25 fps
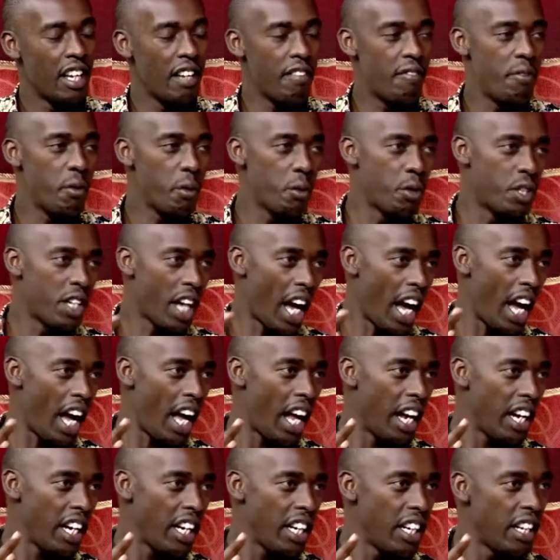if you
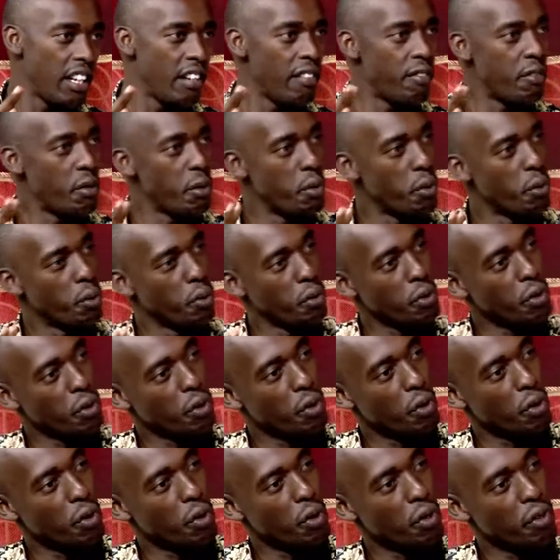turn, if you
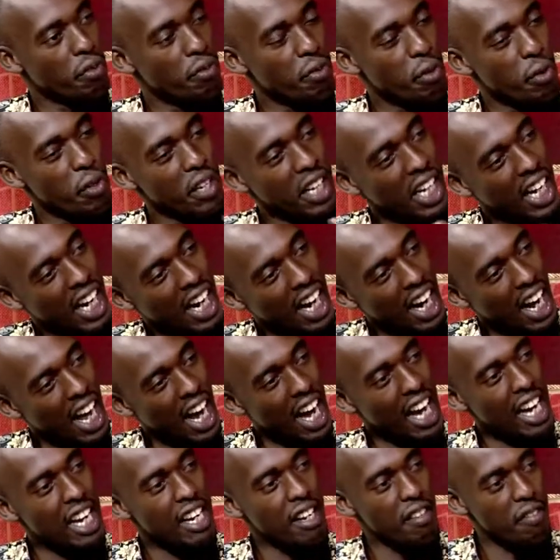
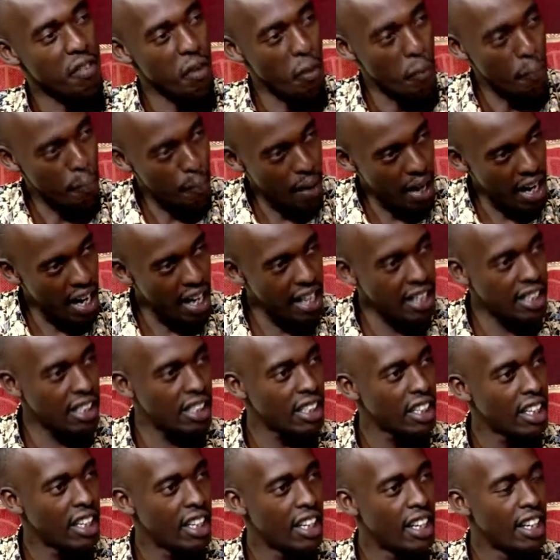incline, if you
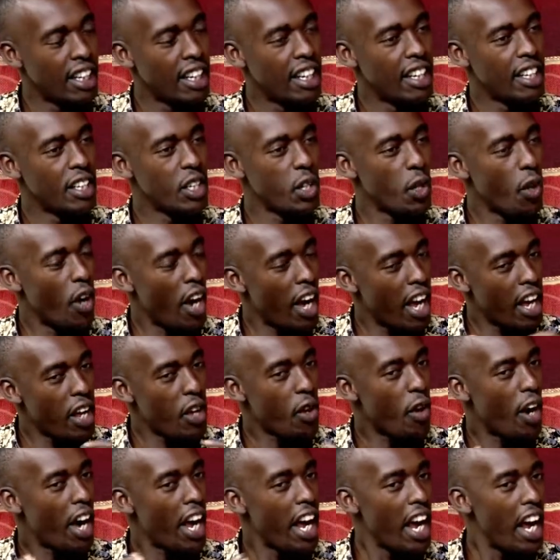bend,
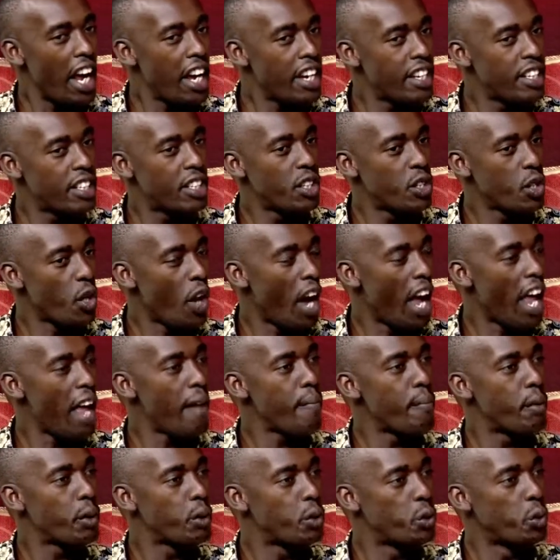your head, you are
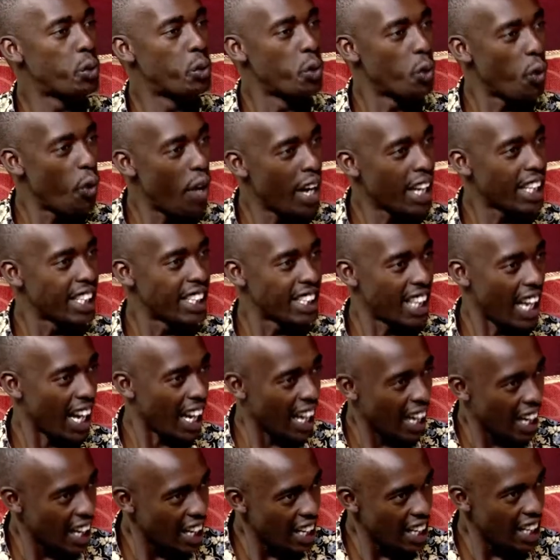able to know
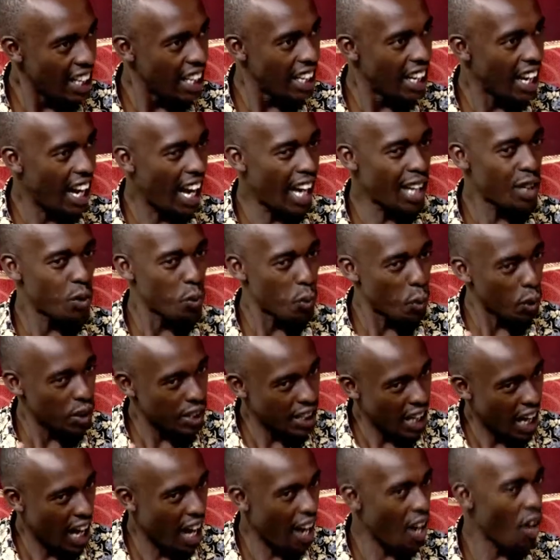exactly at
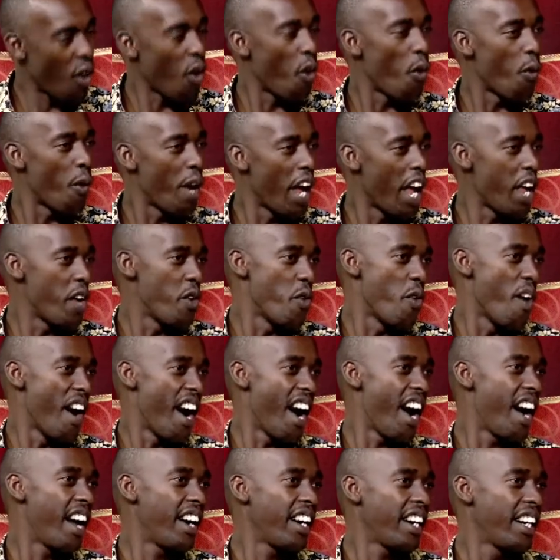what angle where you
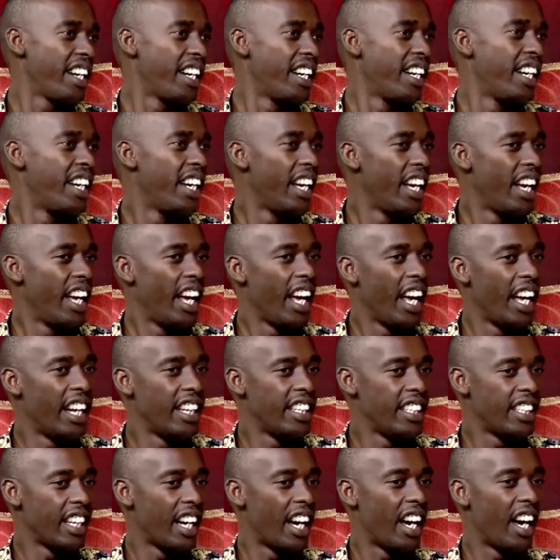are,
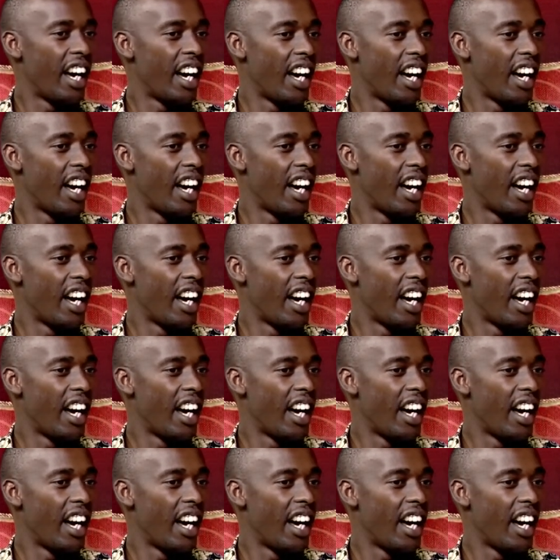and